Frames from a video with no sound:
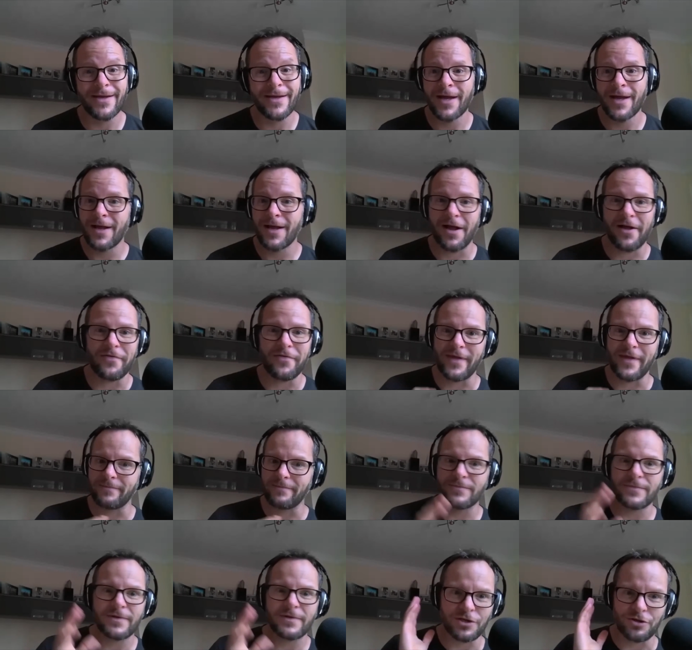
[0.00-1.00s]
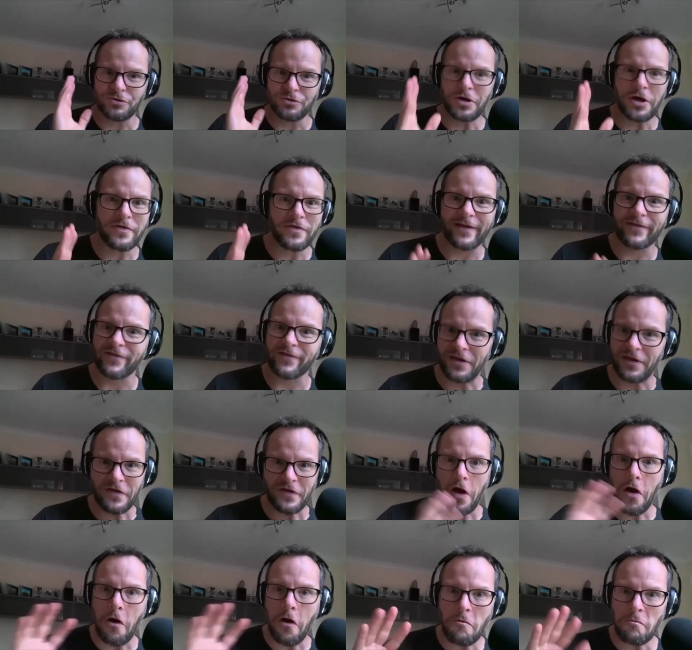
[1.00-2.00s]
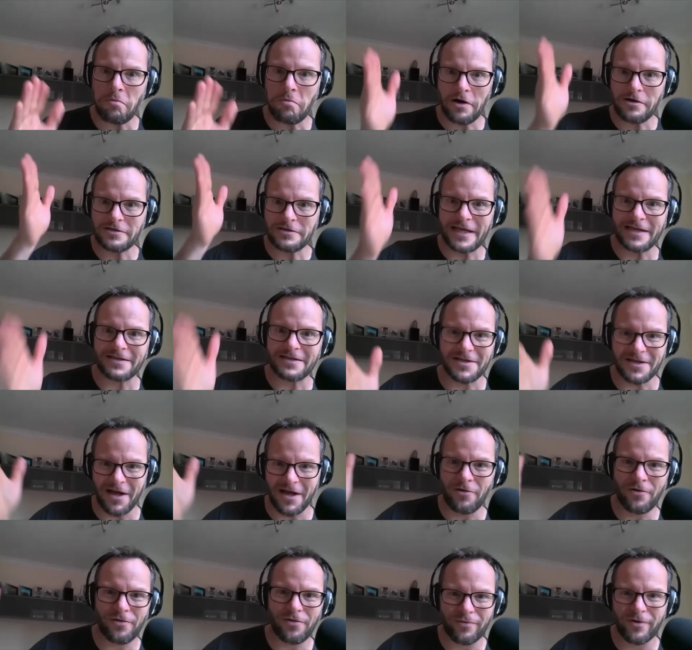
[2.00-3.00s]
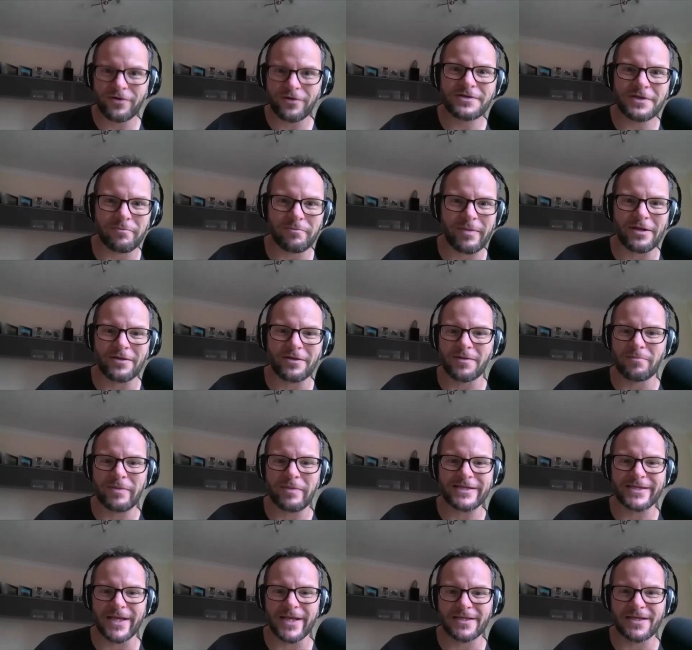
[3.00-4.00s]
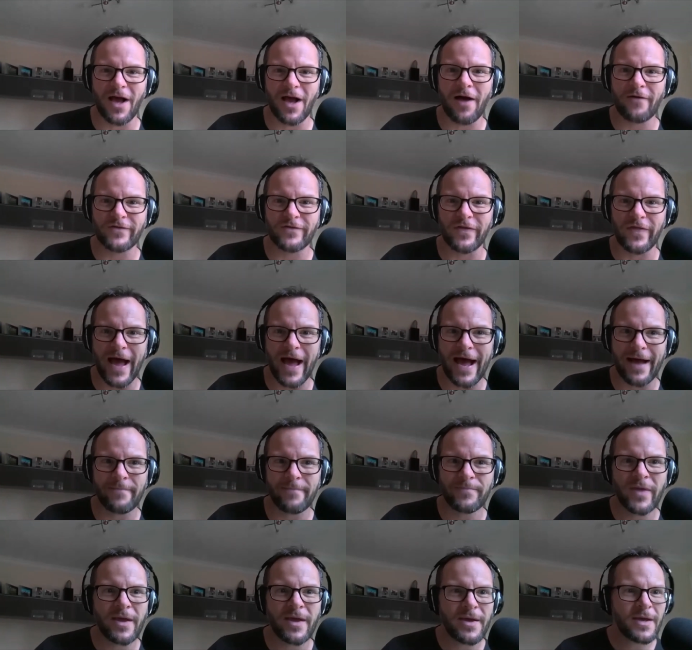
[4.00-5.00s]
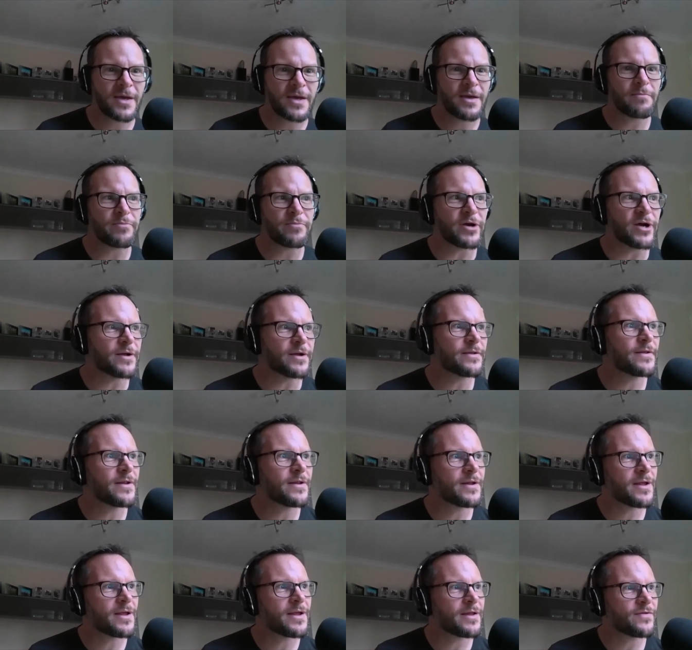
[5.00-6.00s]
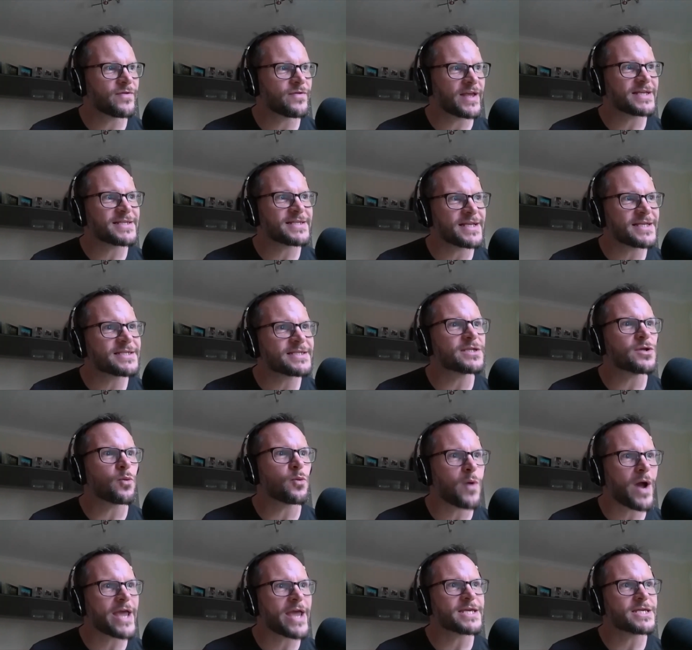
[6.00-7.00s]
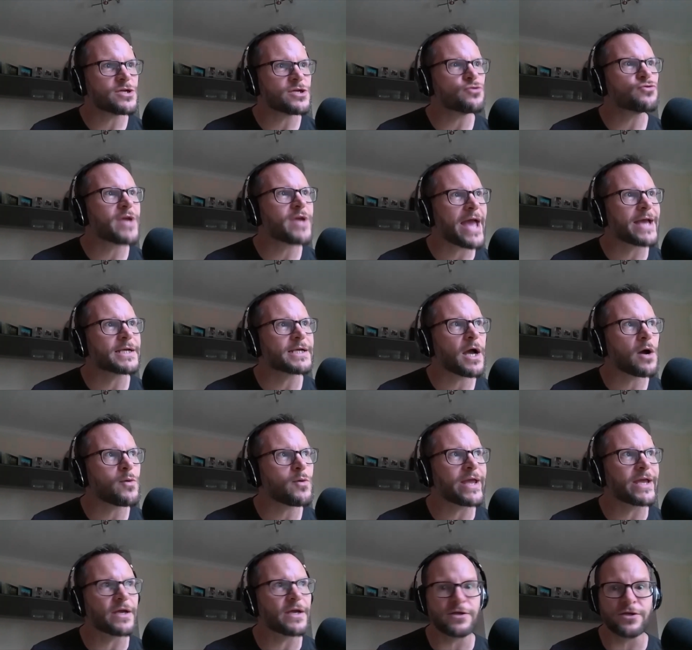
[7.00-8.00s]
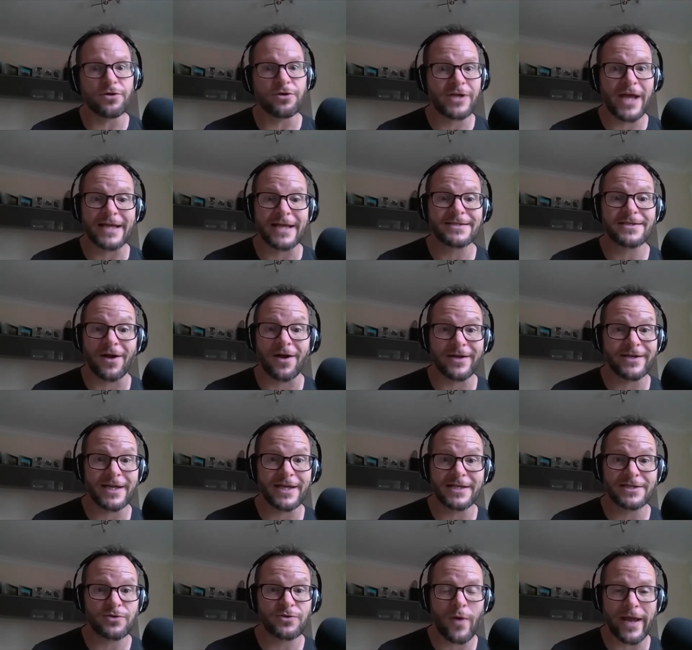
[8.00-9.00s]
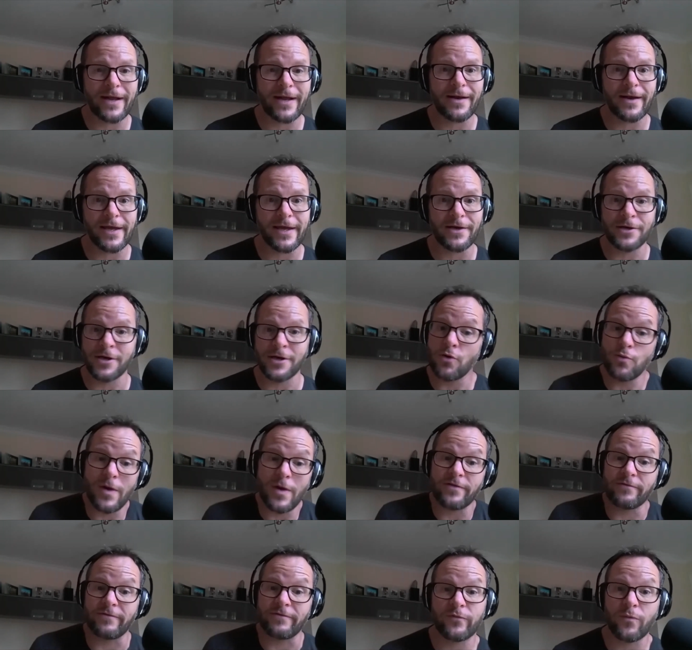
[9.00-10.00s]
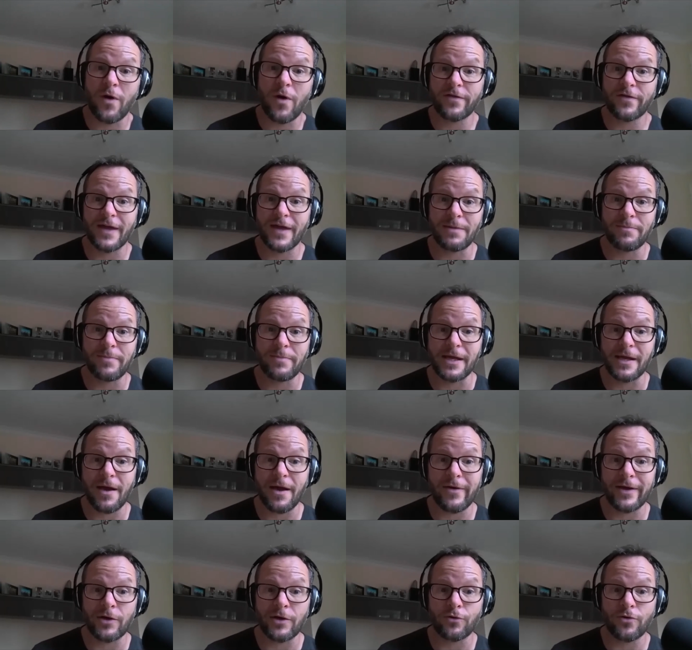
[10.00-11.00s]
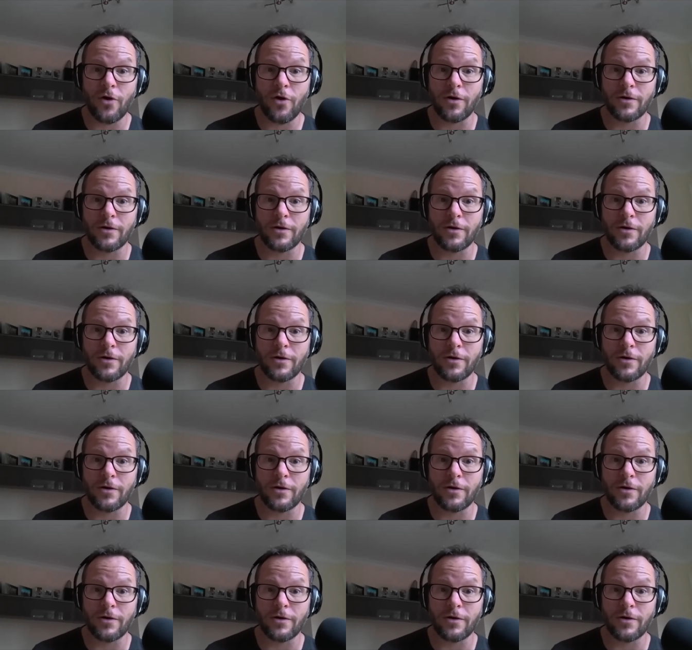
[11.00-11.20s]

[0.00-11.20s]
And that, you know, there's a whole process to go through to build the business after that. But this is the way you get going and you test ideas quickly and know whether it's worth keeping going or not.